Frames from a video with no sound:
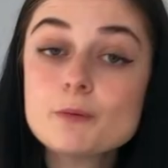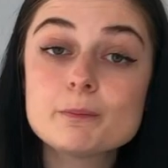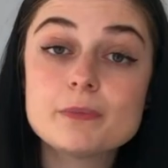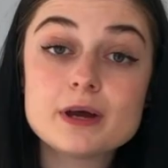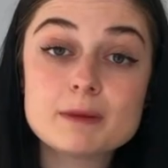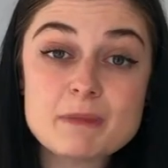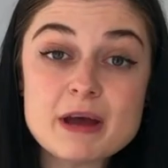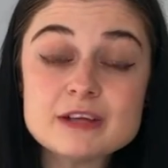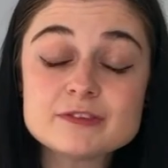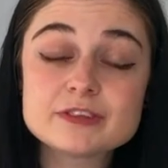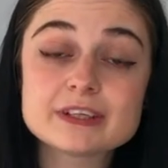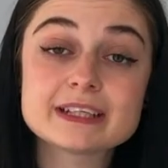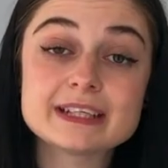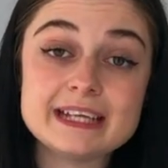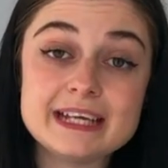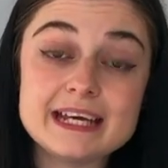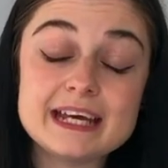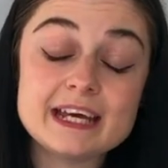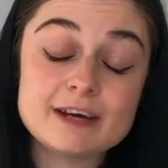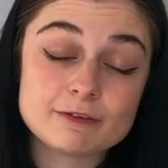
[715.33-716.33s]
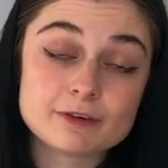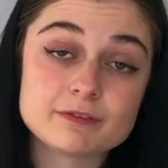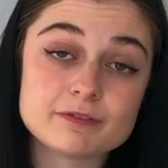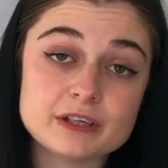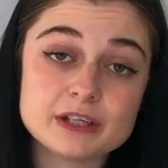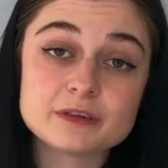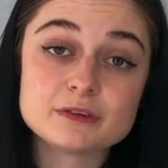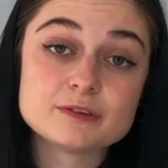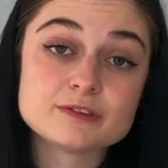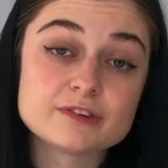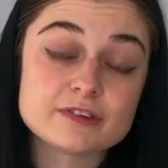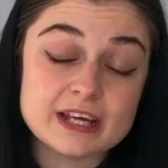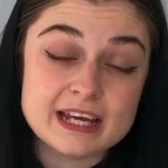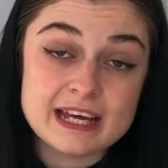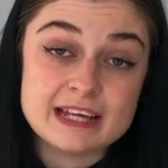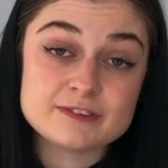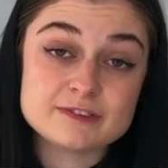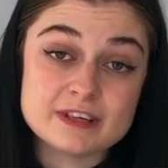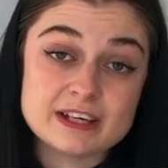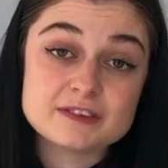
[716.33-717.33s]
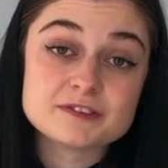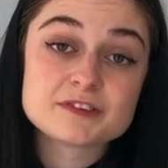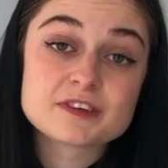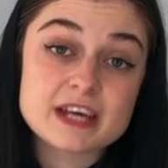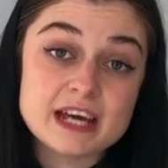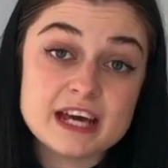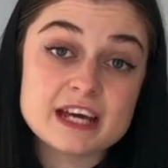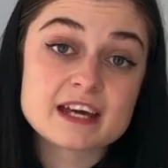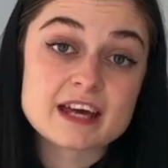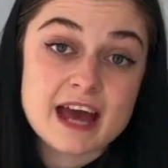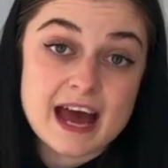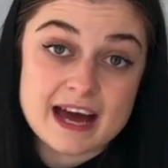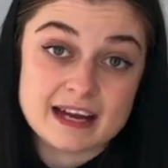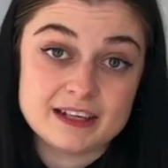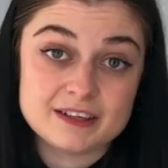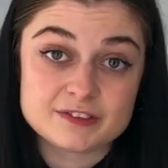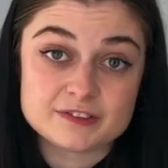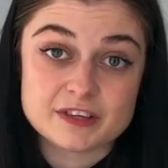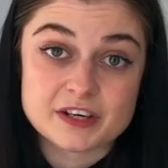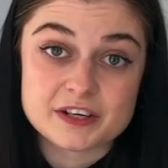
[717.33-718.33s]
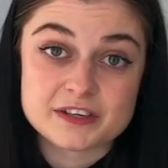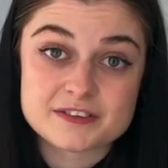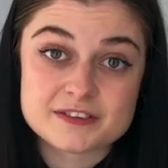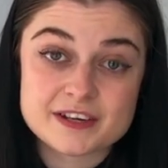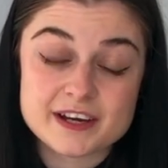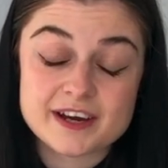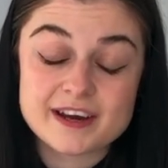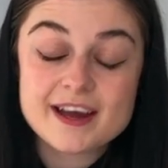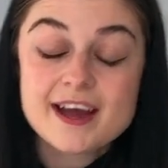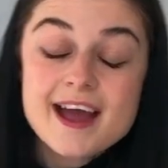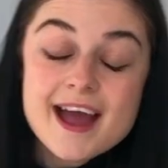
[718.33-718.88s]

But basically, it reveals, it says King Alexander.